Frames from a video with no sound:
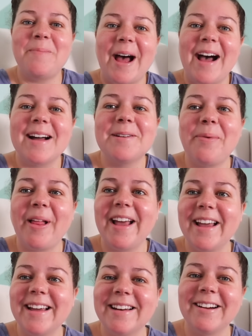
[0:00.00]
back
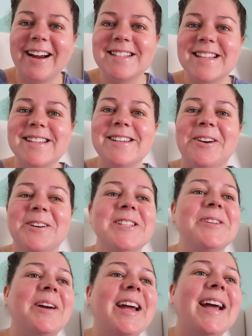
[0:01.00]
playing in Grace's
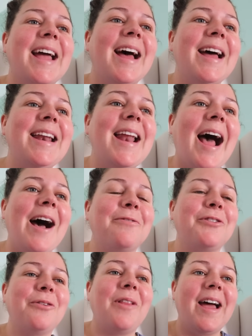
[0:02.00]
nursery again
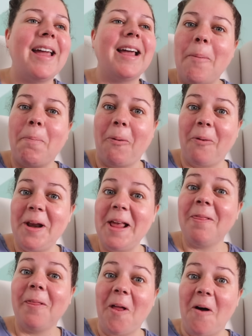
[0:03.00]
after like a pretty
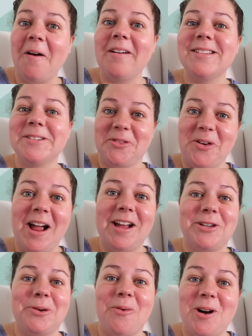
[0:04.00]
long
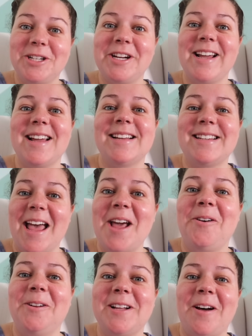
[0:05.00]
stretch watching
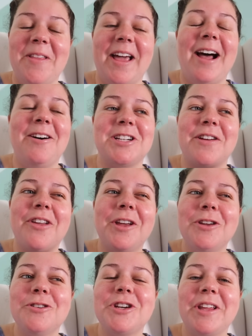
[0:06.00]
Tangled on the couch. I feel
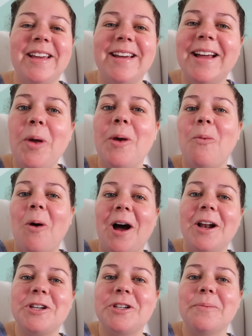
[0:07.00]
like usually we
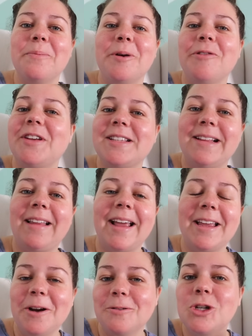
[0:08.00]
watch movies in
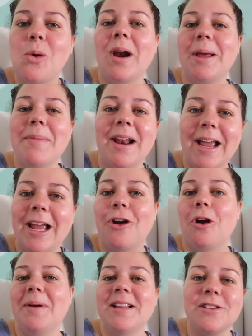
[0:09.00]
like, you know, twenty minute
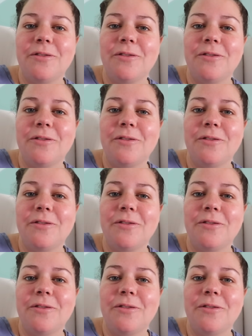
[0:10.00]
increments